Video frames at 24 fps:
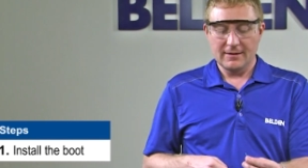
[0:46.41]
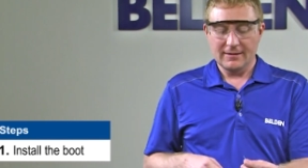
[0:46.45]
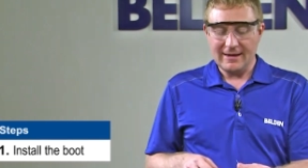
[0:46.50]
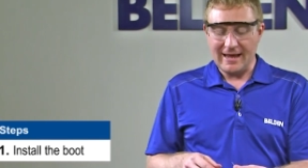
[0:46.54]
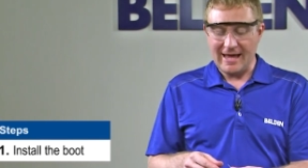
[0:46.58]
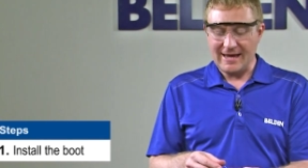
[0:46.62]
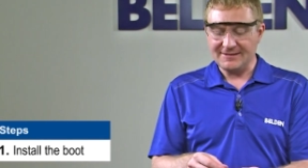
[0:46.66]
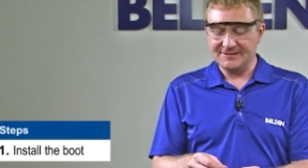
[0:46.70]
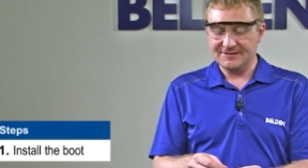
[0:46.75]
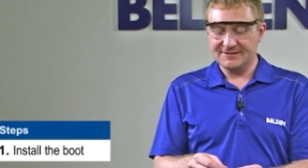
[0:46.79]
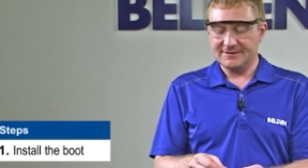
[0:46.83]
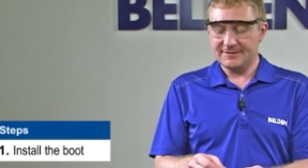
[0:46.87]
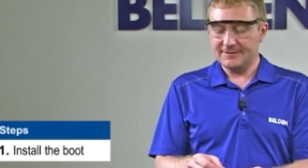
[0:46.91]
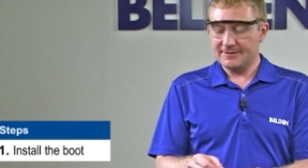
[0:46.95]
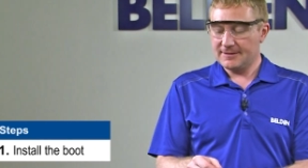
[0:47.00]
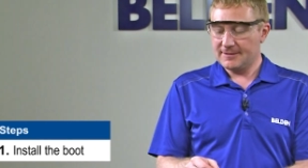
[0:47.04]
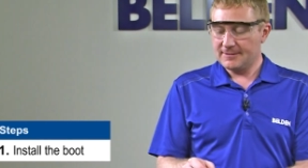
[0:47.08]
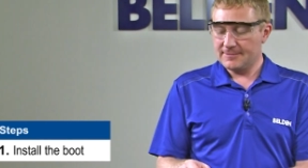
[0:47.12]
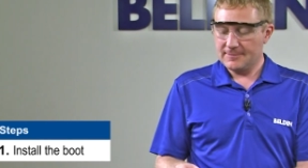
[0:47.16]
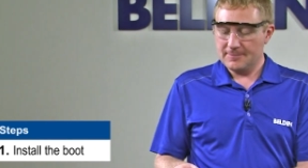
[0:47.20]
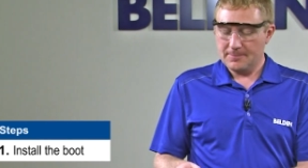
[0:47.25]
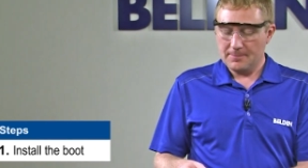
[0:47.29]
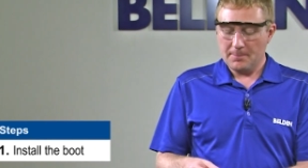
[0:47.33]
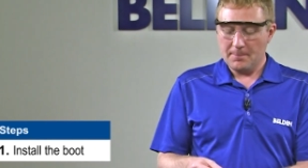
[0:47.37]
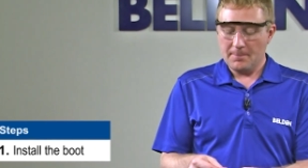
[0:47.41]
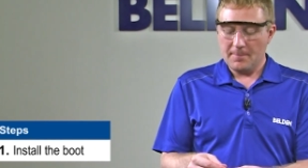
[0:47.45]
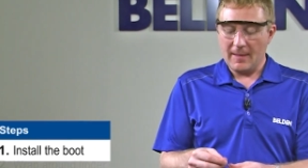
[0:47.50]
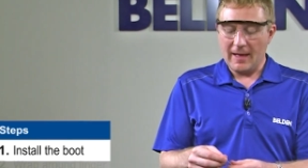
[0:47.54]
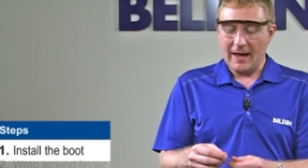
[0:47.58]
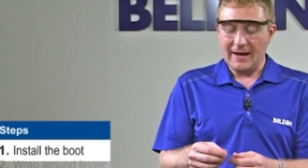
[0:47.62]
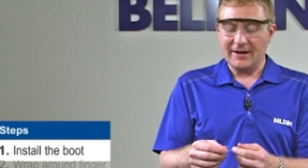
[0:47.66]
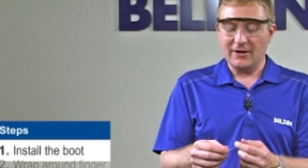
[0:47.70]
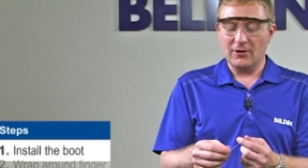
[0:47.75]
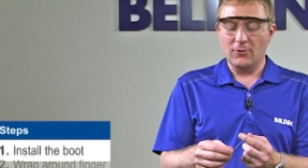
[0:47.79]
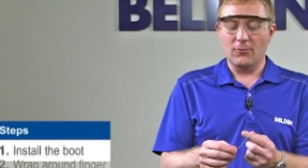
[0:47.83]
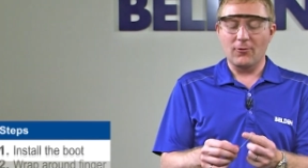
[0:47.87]
Next,
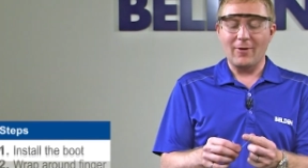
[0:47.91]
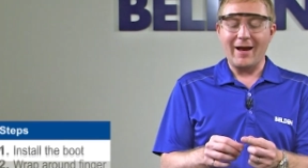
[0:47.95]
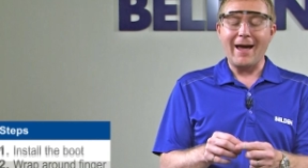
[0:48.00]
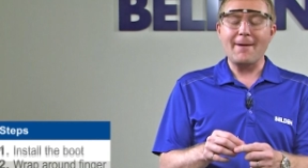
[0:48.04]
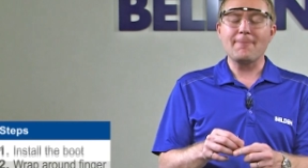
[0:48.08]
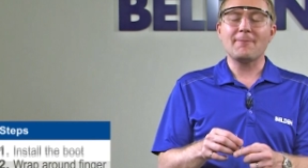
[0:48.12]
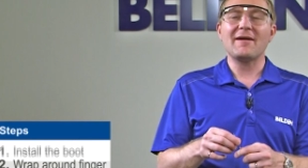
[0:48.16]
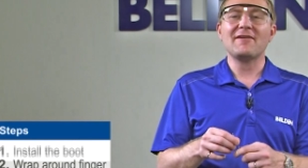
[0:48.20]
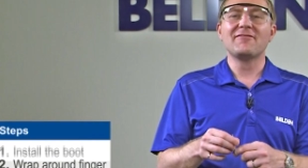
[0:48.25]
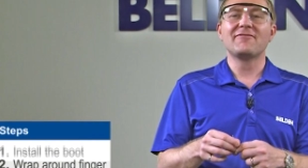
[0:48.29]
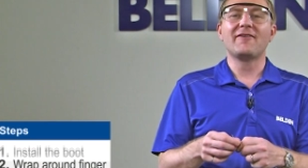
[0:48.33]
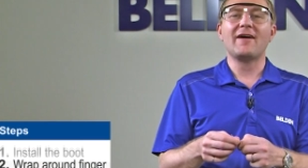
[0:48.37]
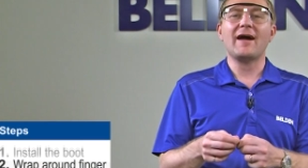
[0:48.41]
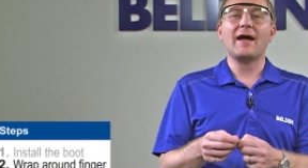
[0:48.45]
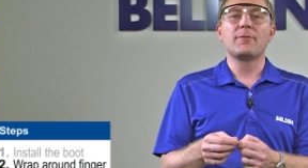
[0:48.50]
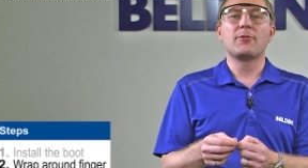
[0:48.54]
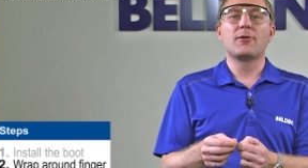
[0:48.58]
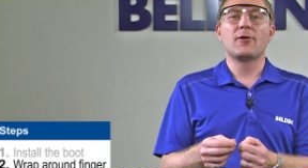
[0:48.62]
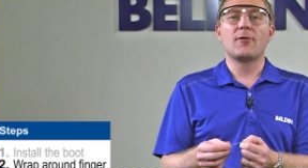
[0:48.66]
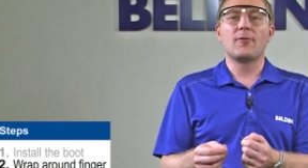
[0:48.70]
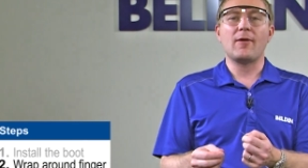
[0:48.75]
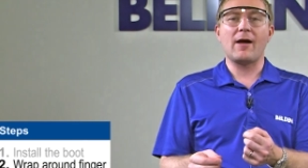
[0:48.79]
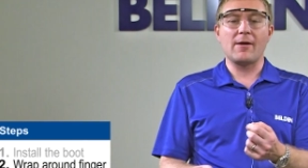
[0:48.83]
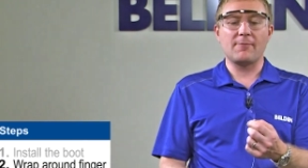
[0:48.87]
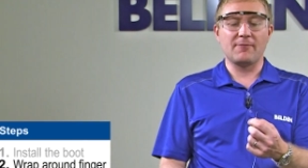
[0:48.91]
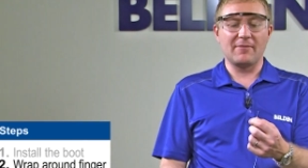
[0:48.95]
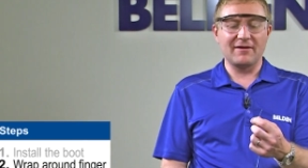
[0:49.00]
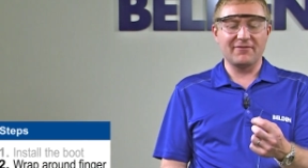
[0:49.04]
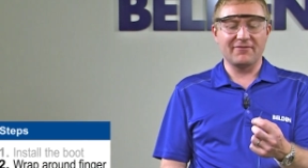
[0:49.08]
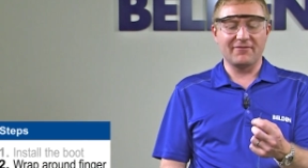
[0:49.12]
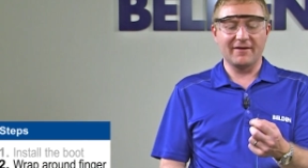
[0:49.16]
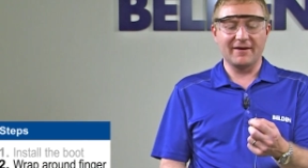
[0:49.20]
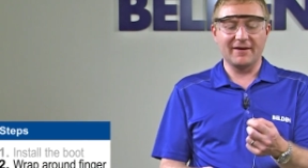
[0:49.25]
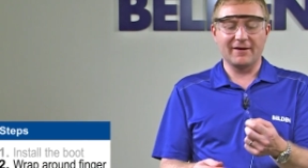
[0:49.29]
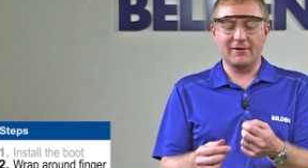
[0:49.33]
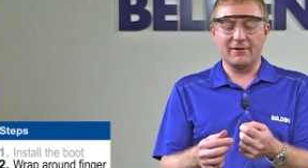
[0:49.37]
I'm going to wrap my fiber around my
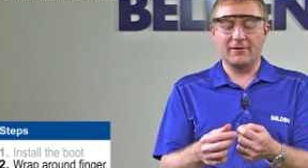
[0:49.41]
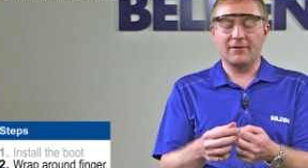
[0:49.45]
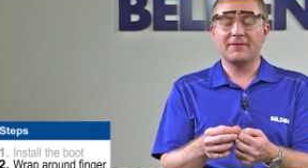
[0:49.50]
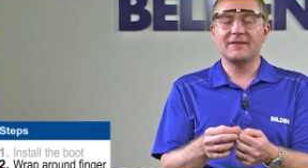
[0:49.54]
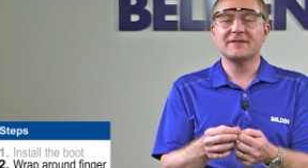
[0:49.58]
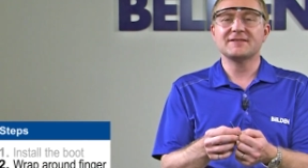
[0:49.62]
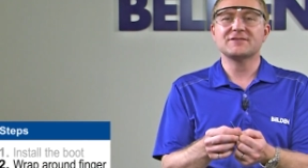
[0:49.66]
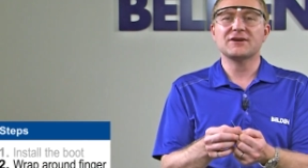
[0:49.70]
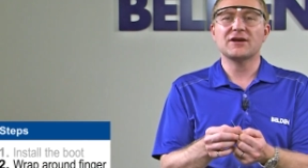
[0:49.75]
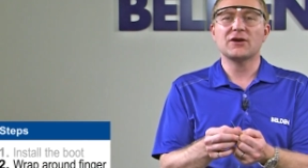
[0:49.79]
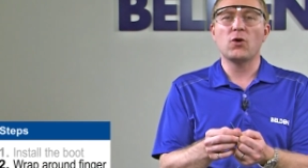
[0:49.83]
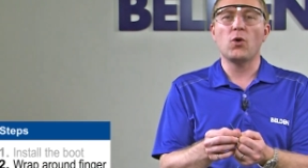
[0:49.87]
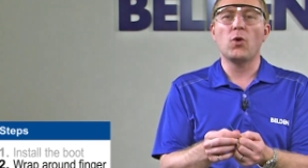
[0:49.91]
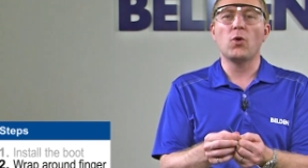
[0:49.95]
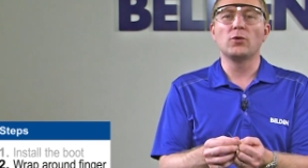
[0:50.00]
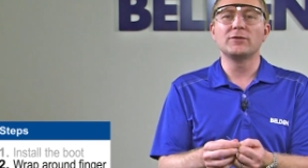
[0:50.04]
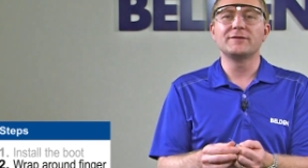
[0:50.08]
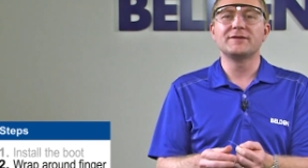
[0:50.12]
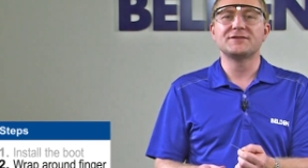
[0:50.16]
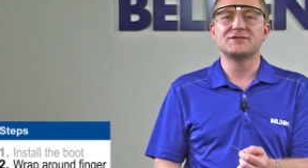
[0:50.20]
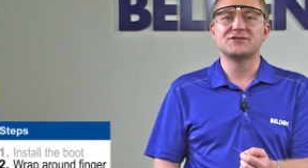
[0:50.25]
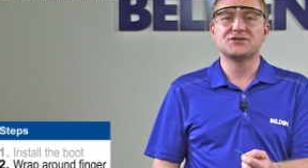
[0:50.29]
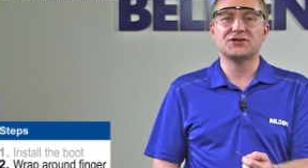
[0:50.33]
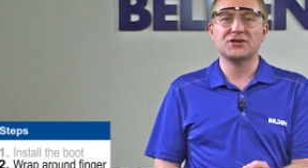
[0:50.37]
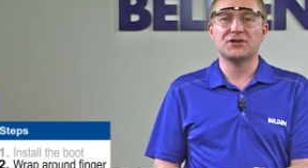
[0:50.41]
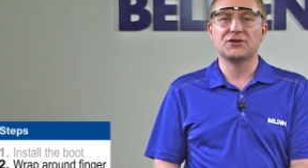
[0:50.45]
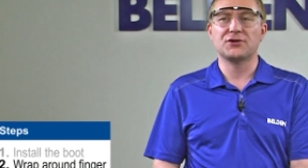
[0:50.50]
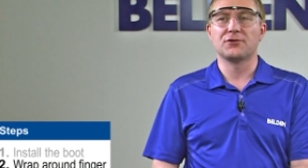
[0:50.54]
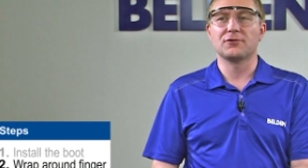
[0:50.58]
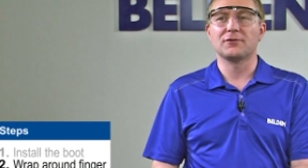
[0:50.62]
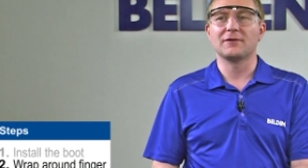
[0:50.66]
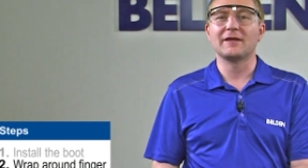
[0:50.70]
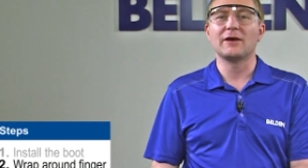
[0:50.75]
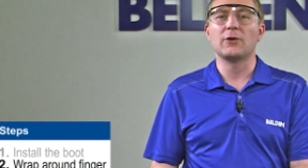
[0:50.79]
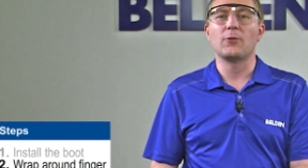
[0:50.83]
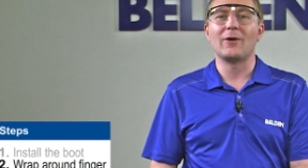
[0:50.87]
finger. That's going to hold it
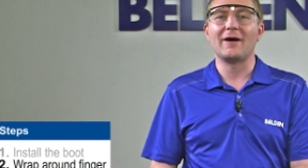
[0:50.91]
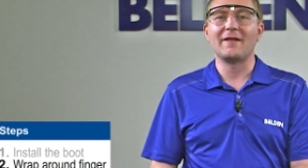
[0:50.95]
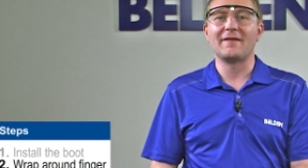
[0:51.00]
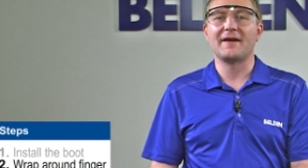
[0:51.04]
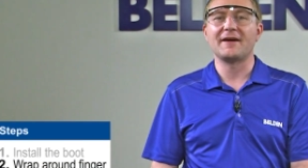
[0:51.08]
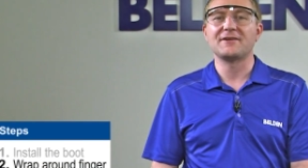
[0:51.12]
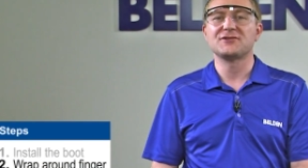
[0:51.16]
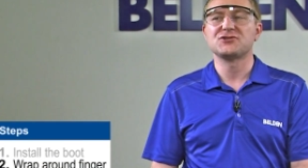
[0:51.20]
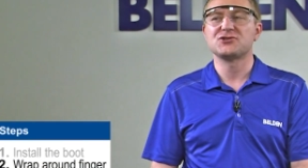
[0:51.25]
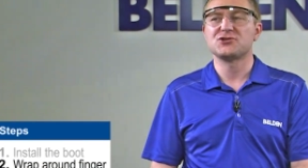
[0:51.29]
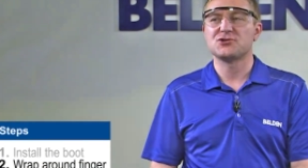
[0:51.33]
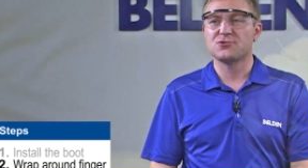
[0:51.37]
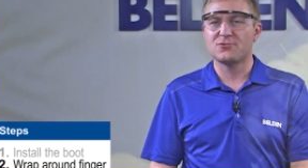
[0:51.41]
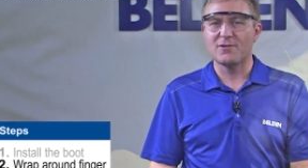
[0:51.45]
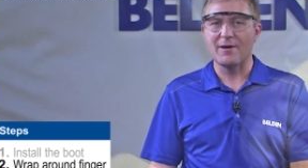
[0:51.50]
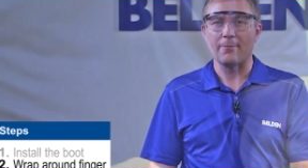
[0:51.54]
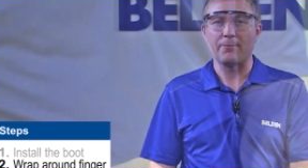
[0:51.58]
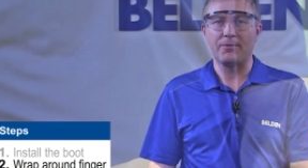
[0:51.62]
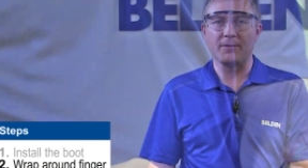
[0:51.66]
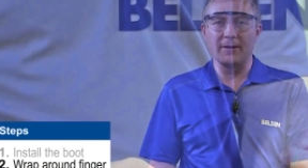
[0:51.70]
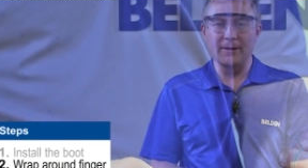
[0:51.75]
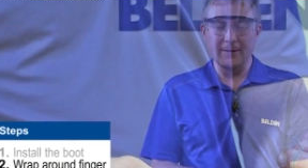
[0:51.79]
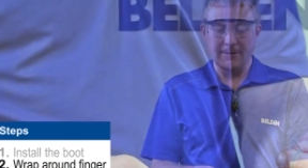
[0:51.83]
securely while I strip.